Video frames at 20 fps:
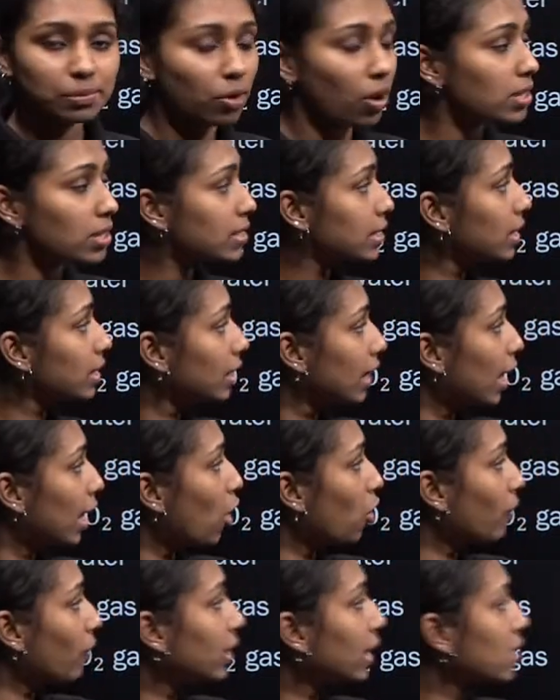oxide
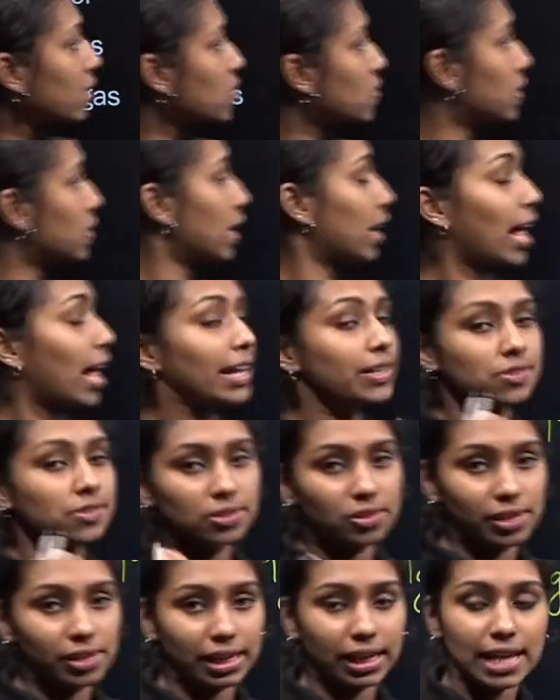along with HCl,
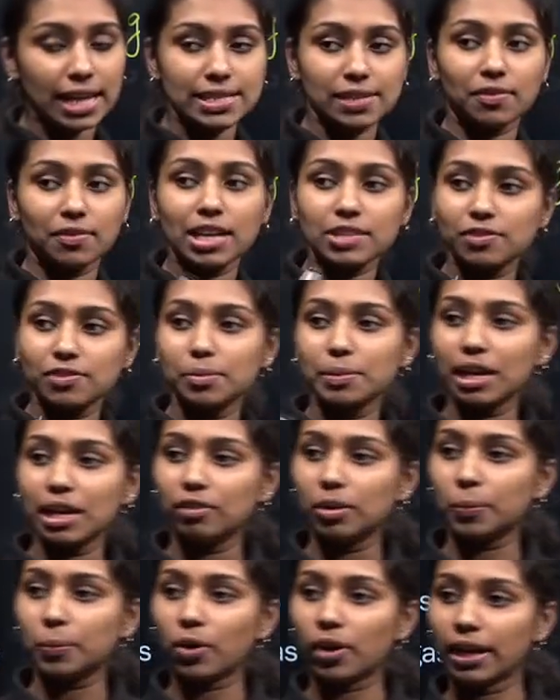hydrochloric acid. What will be our
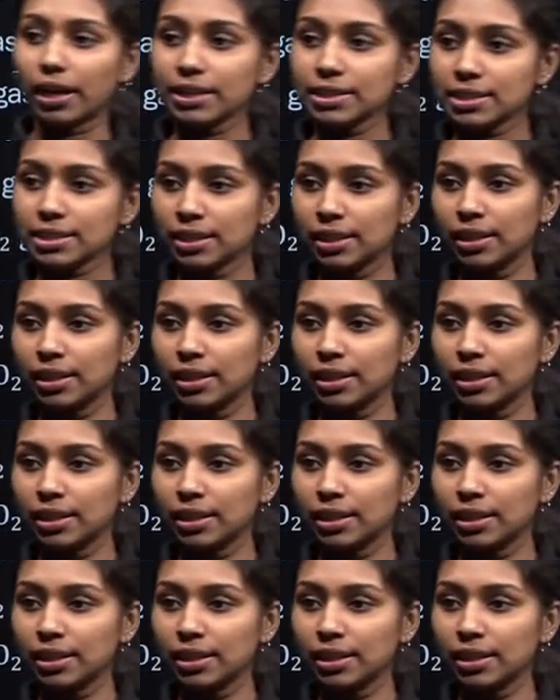product?